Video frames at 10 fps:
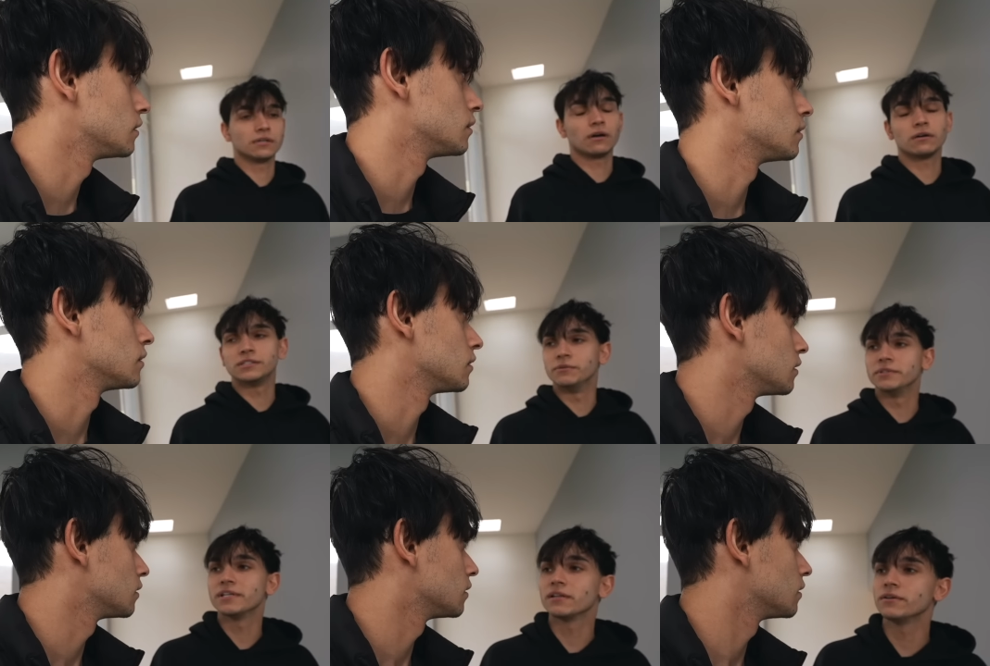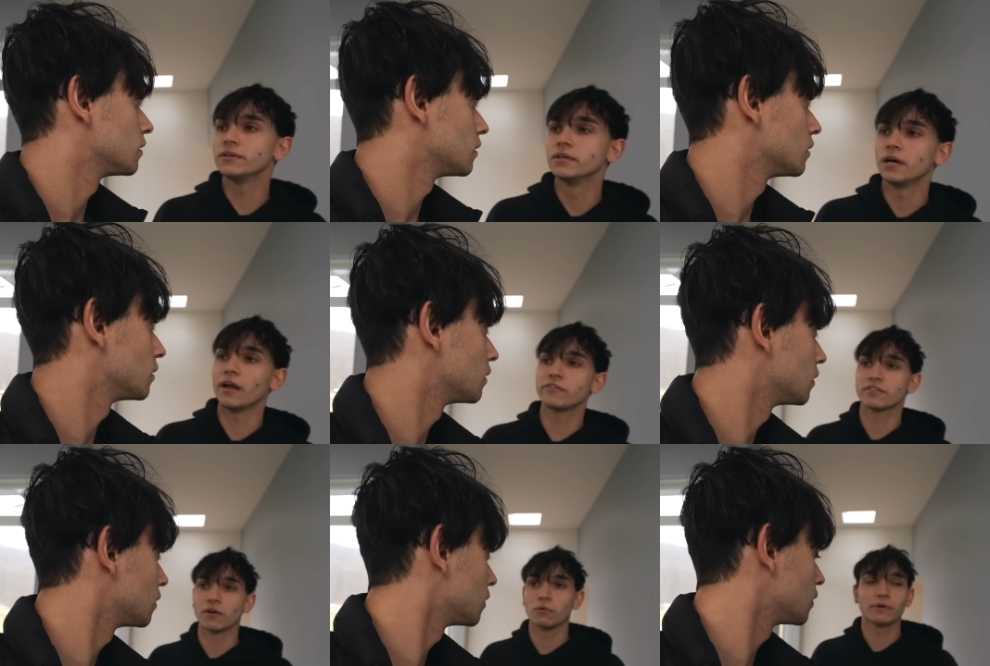Speaker 1: Oh, did we tell her? I just
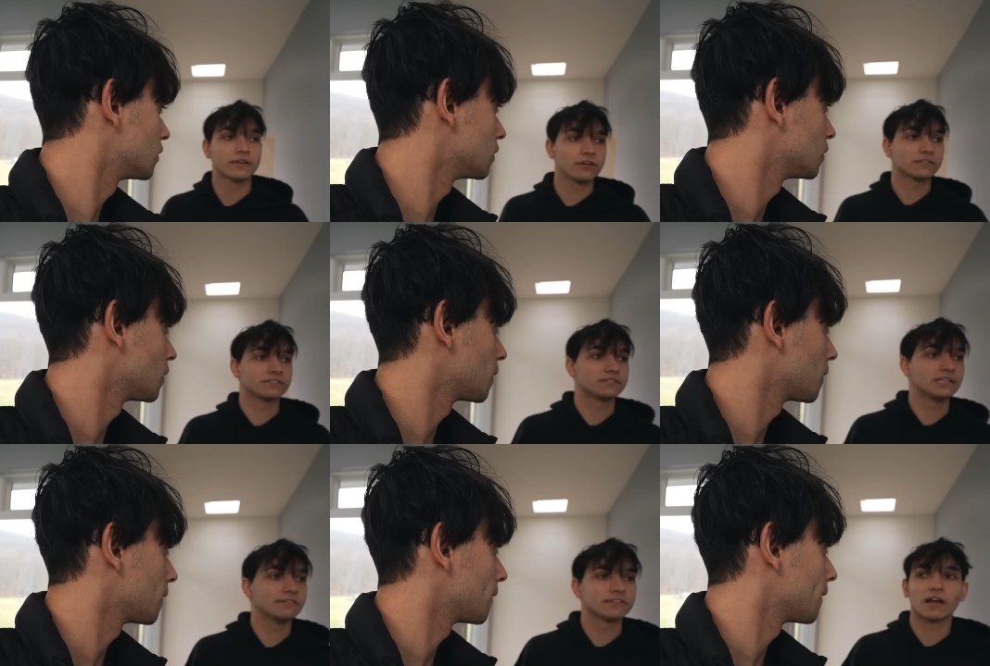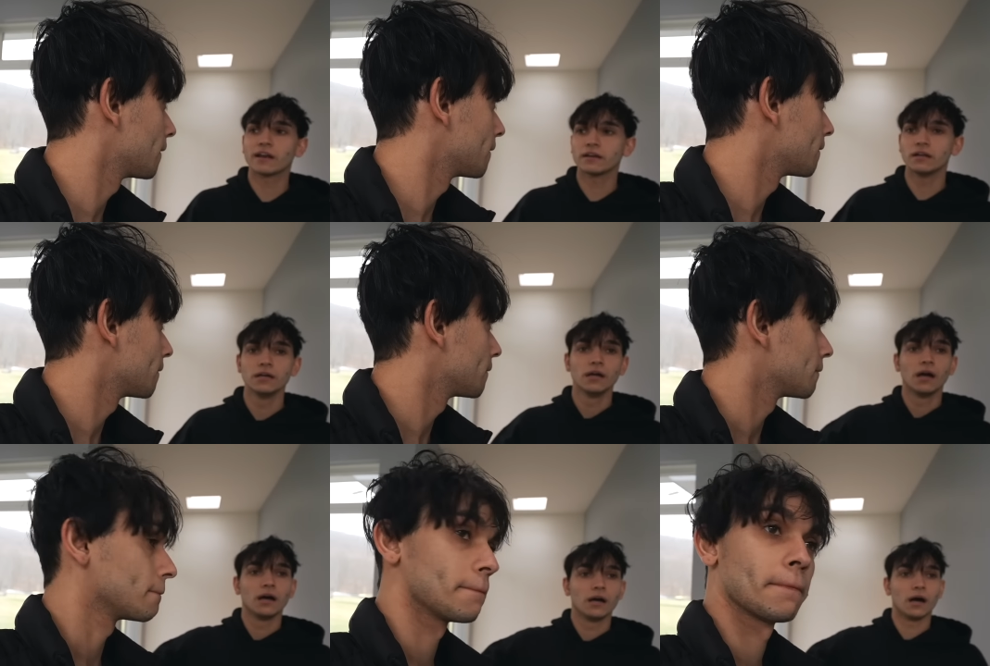said, oh, we're gonna talk to Steve because I didn't.
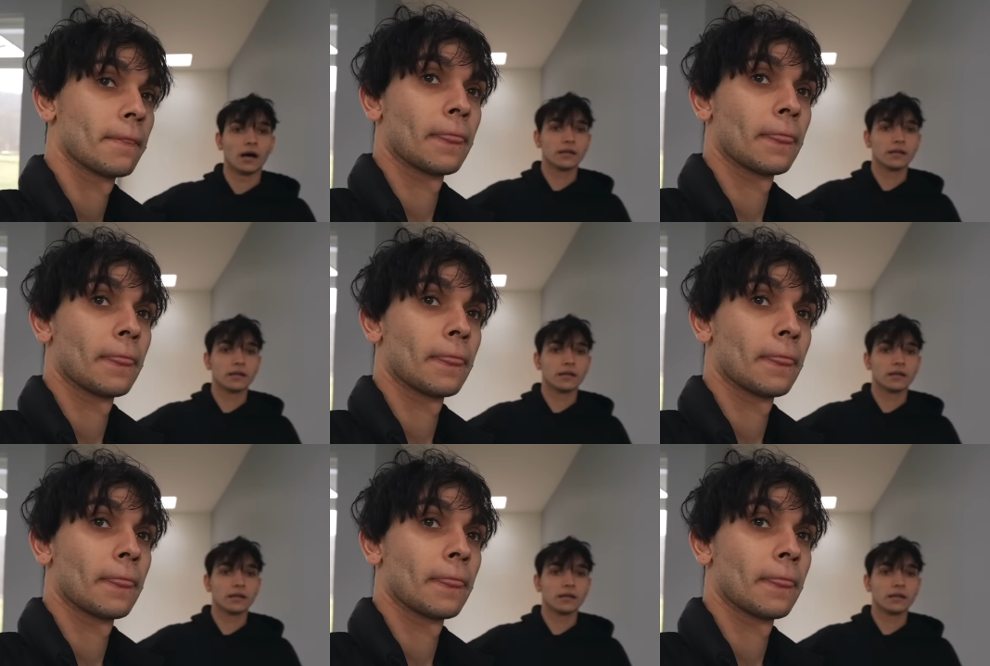Oh, I